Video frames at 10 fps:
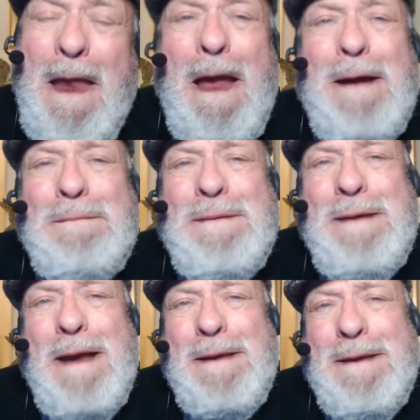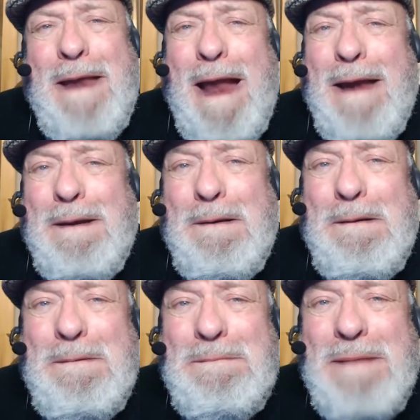I've just had
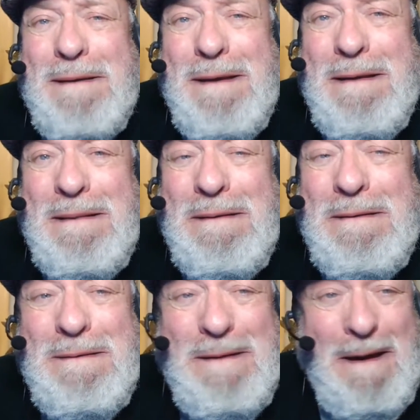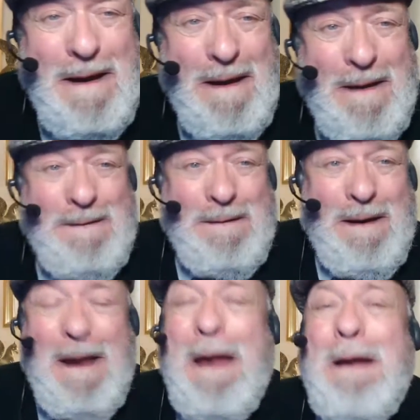all my teeth out.
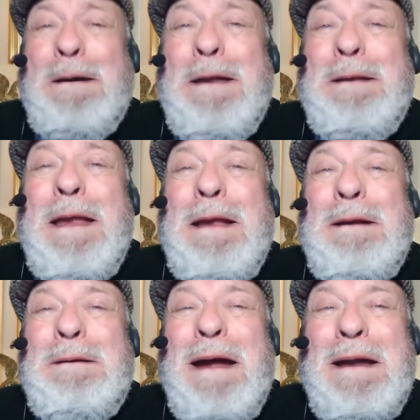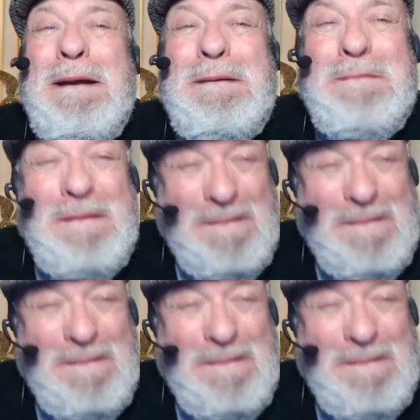Every single one of them.